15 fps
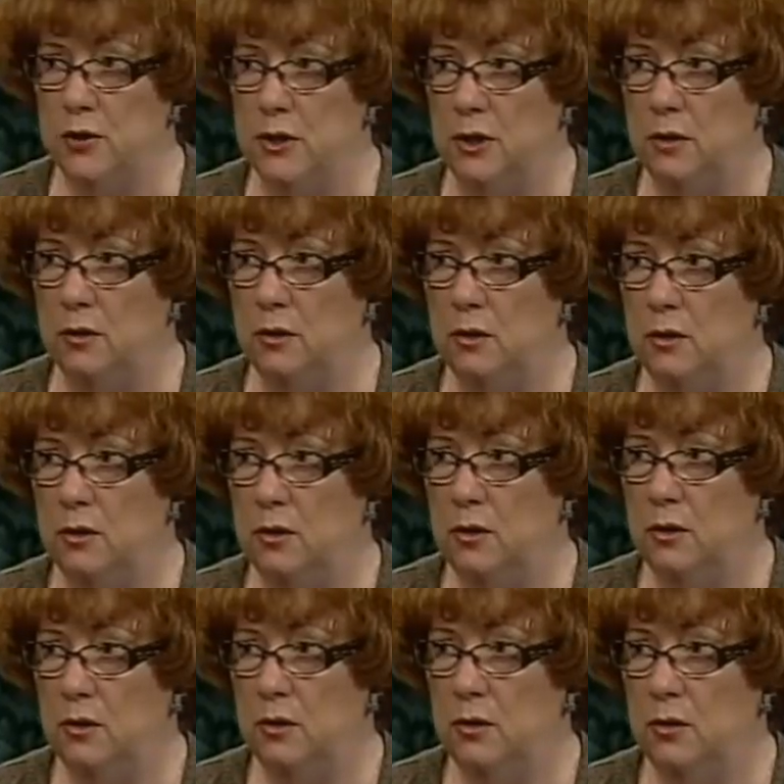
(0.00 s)
person
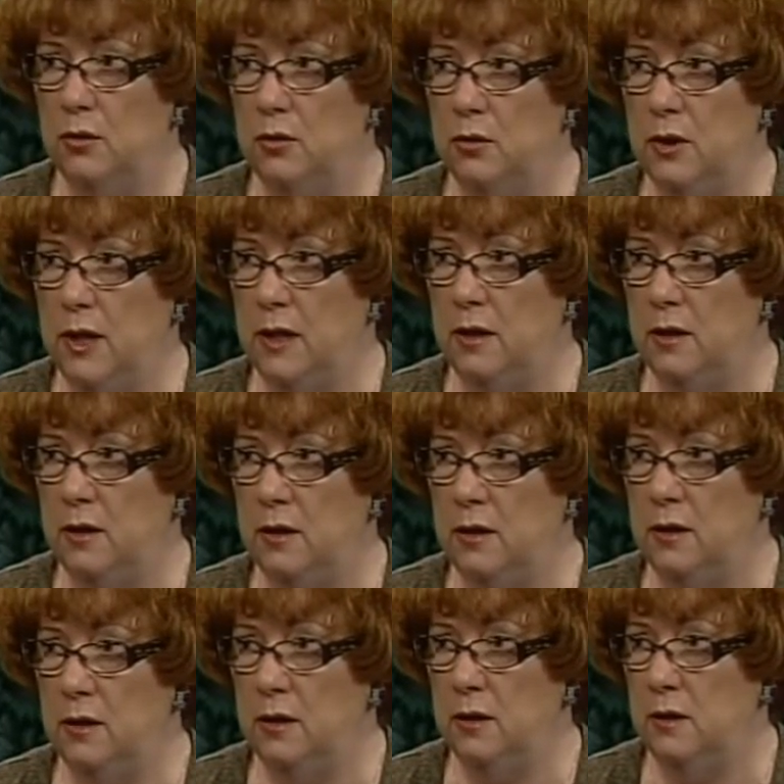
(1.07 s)
who got
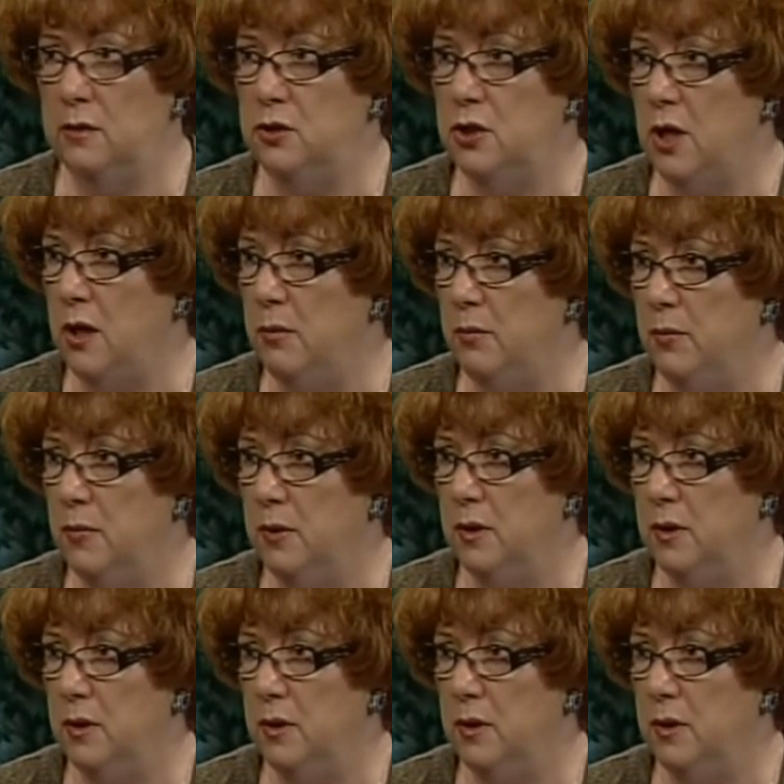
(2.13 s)
a job.